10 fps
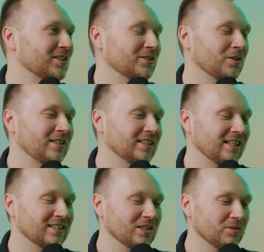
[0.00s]
So
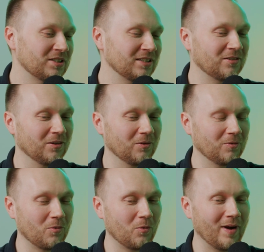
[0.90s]
there is no
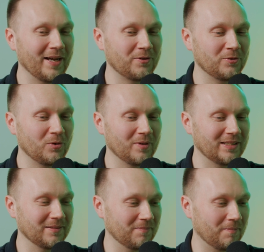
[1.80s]
single way to do
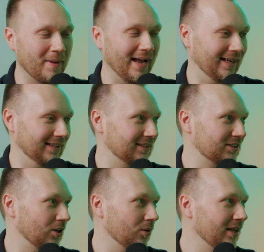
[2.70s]
it bad.
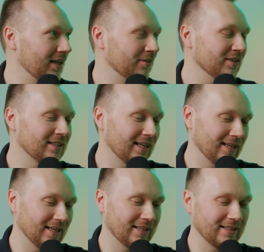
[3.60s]
So even
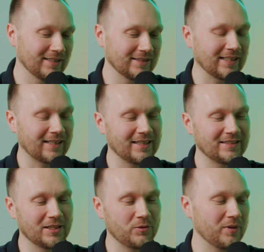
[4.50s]
the
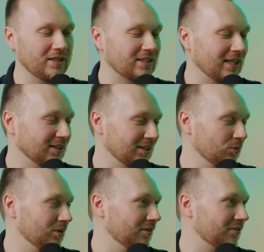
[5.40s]
case that we
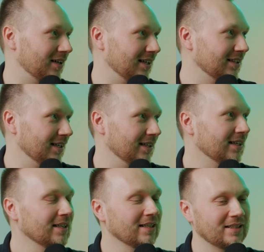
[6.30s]
started with, right, the
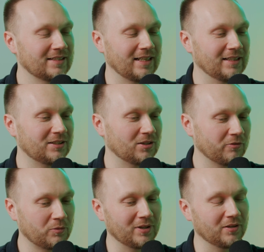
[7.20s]
selling
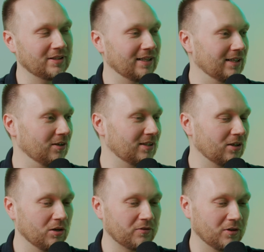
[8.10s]
software on
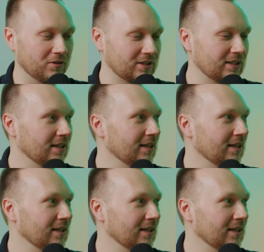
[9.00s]
the golf course,